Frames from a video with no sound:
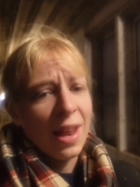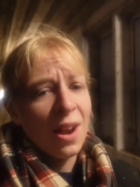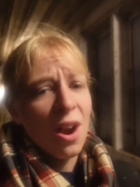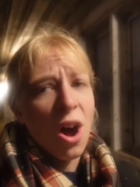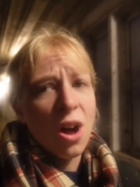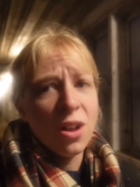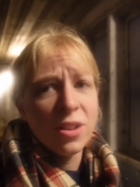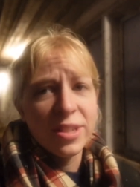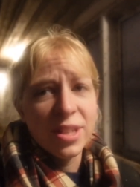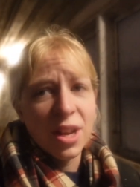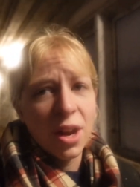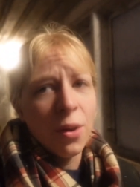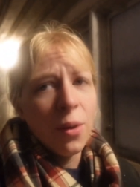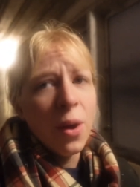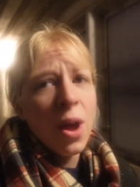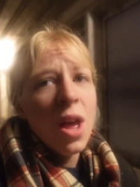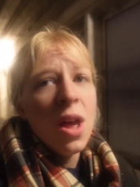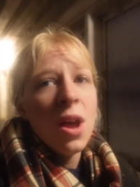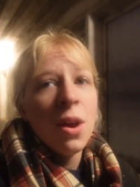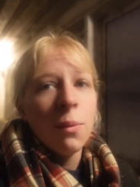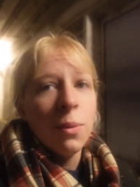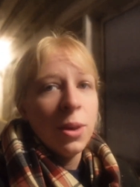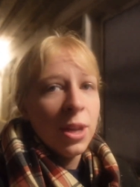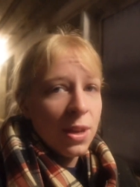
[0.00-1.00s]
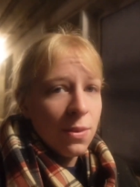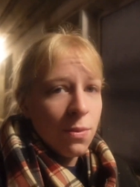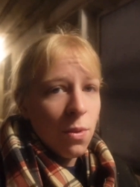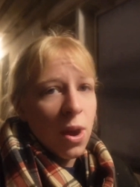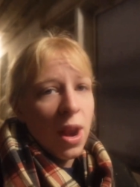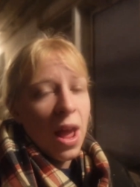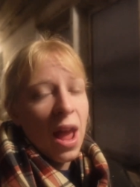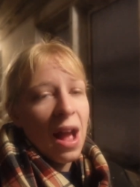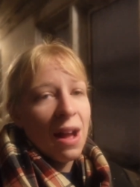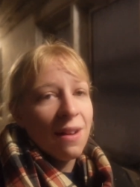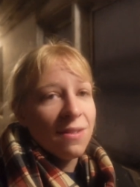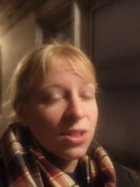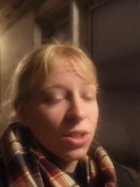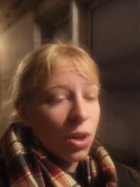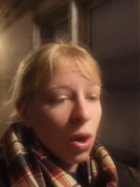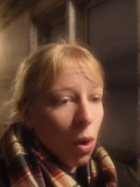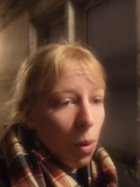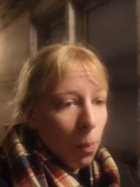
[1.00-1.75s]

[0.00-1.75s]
And also, we didn't want to have to